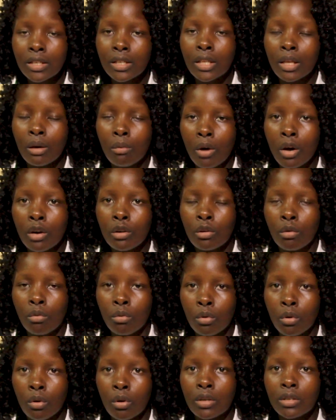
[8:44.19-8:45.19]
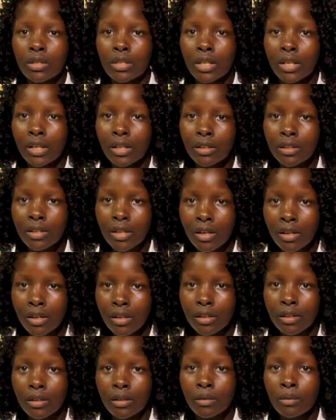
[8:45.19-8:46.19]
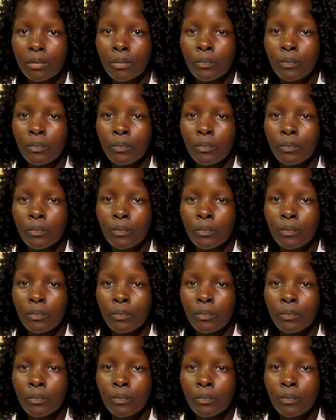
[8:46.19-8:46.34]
the word of God daily.